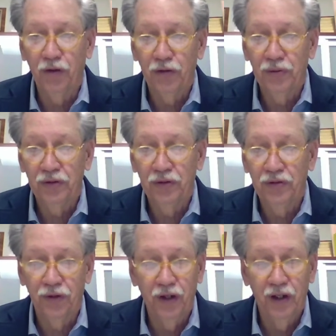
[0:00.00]
at the
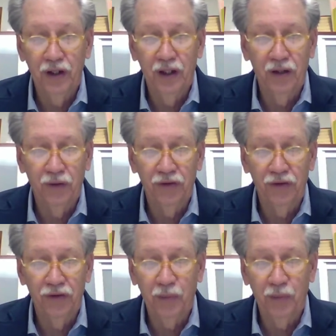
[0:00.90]
grocery store uh,